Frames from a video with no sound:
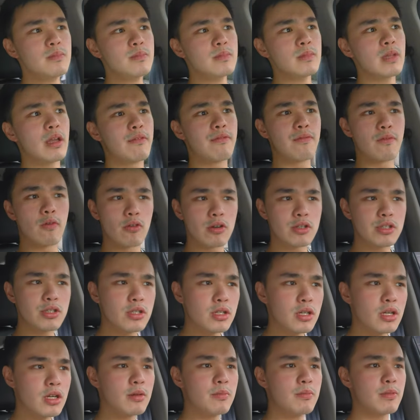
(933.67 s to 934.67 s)
a
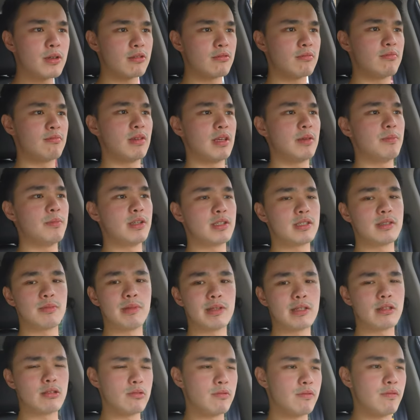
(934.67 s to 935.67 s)
Fortuner, but maybe it's a
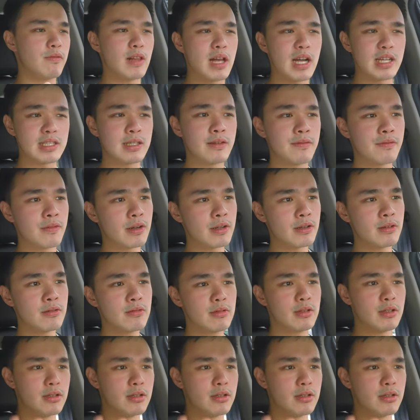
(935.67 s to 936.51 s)
bit too flashy for you,